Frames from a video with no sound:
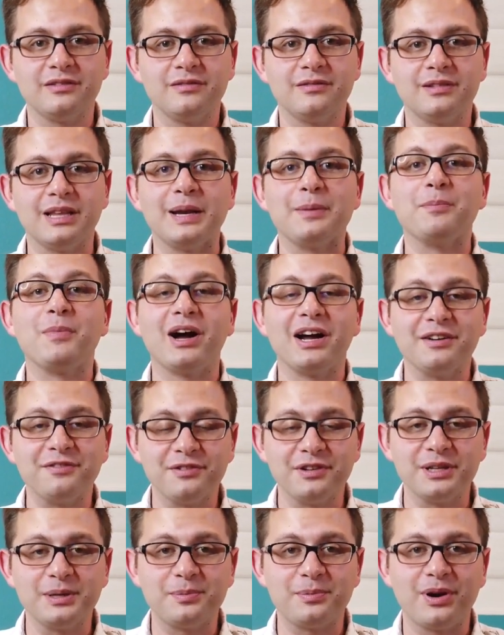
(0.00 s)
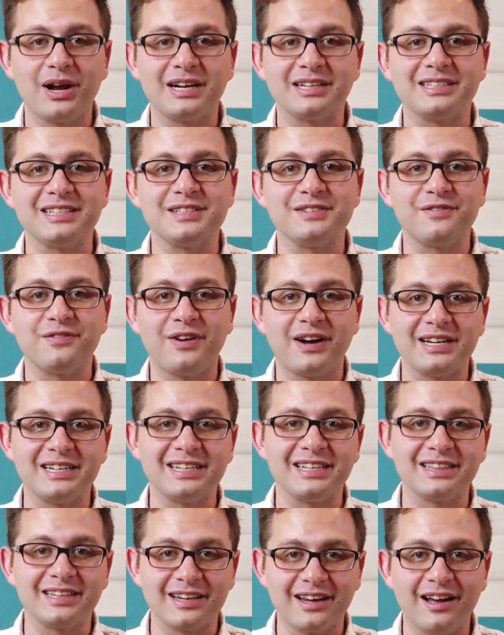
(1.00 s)
Then mindfully practice
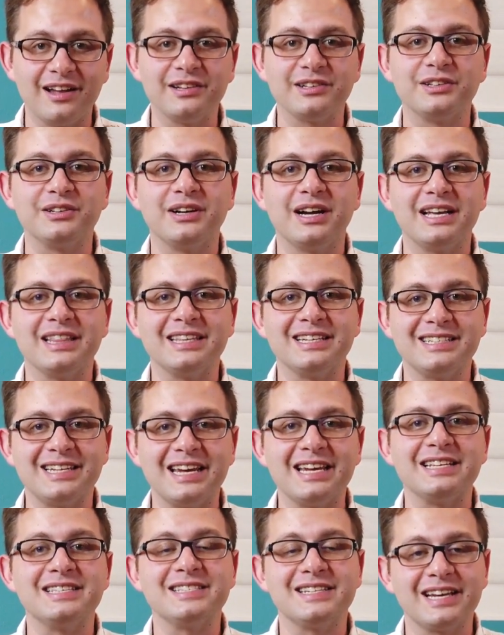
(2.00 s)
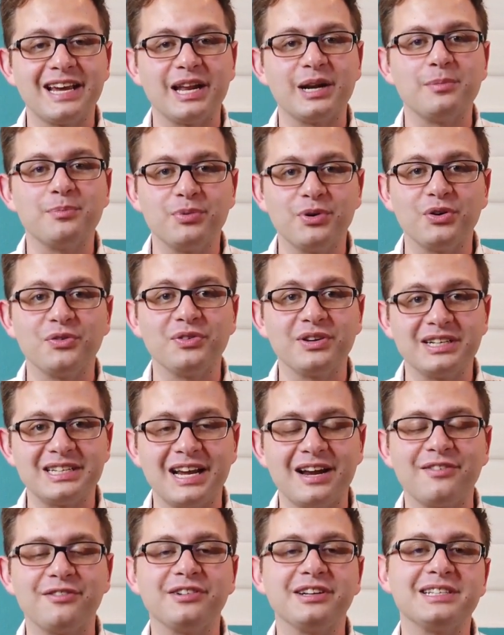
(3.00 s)
finding the color and the taste to get it perfect
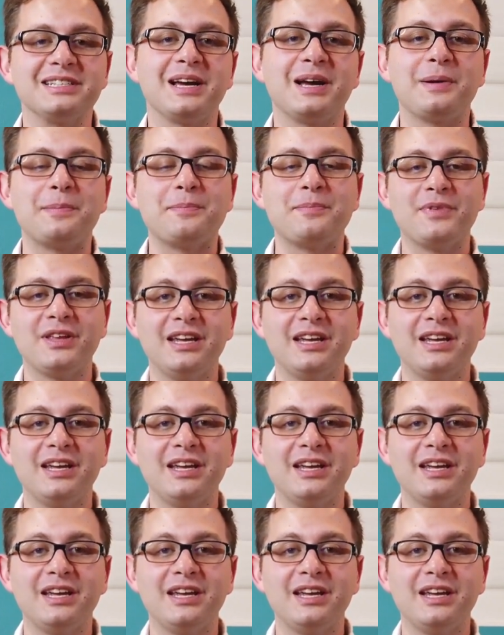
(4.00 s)
every time.